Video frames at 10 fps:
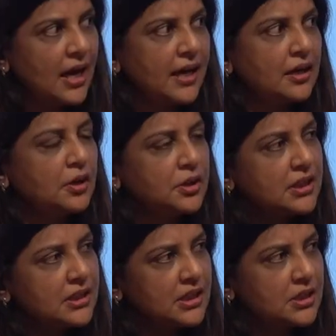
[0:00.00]
and
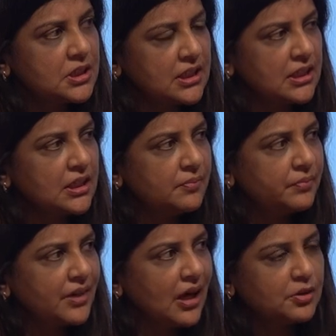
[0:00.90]
130
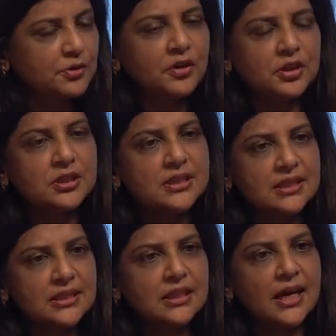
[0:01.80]
out of
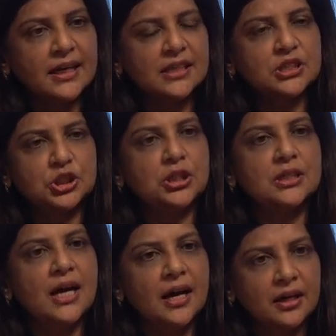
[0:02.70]
169
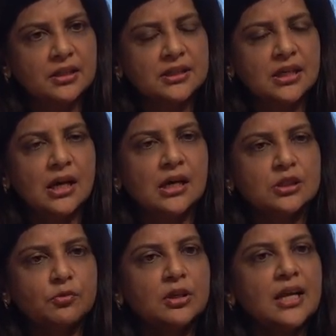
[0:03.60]
SDG targets.
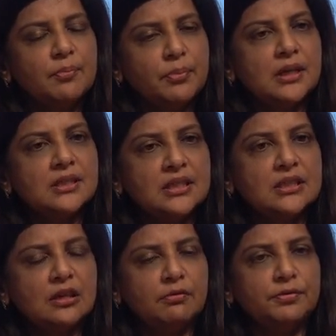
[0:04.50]
So what that means
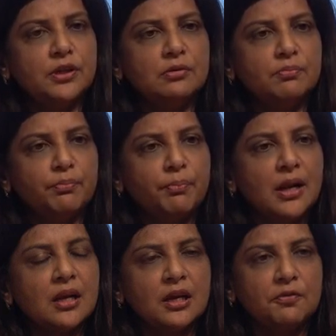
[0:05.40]
is if you
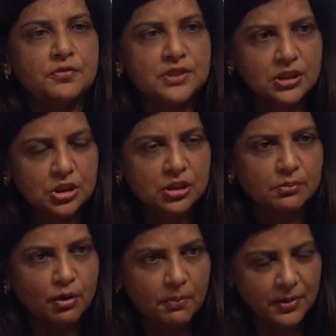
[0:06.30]
build infrastructure
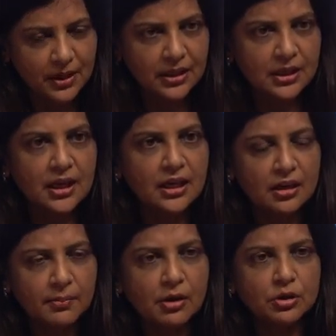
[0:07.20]
properly,
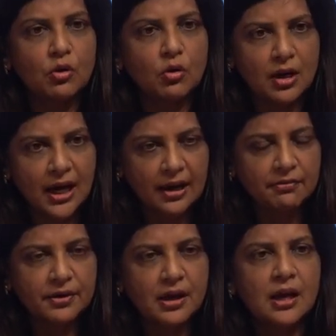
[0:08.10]
thinking about the whole
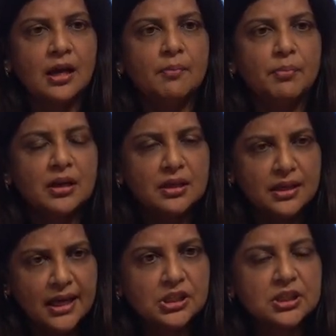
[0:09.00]
life, build
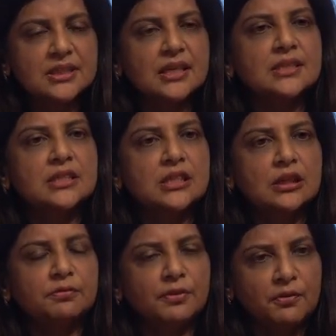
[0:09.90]
nature-sensitive